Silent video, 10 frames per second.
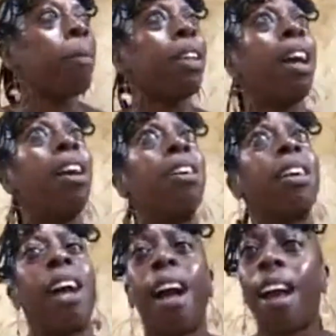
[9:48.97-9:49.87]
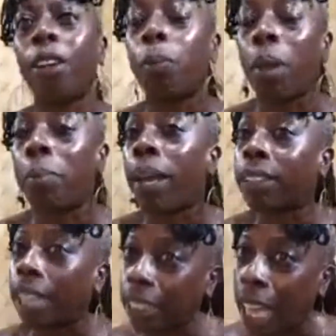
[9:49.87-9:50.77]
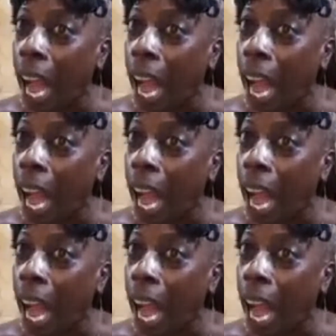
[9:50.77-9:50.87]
Oh my God, I had no paper bag. That's how